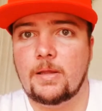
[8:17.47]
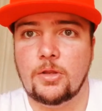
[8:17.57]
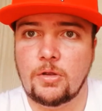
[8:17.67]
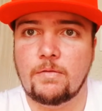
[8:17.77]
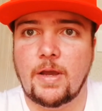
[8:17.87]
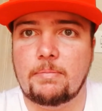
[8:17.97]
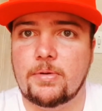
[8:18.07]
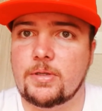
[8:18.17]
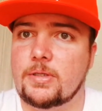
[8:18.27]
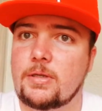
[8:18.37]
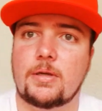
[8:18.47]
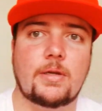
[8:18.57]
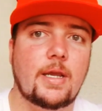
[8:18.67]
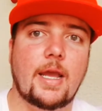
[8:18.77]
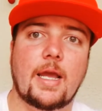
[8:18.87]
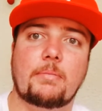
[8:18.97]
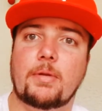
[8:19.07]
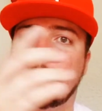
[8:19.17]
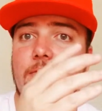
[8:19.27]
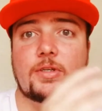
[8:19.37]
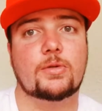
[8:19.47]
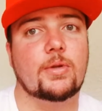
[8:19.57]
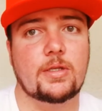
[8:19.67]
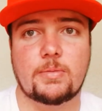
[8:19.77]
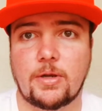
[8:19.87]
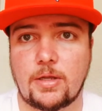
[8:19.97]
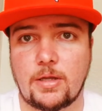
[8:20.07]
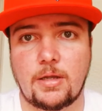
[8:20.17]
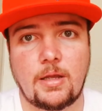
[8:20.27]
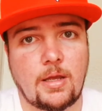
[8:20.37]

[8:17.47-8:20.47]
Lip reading: new vapors and people who are just quitting smoking.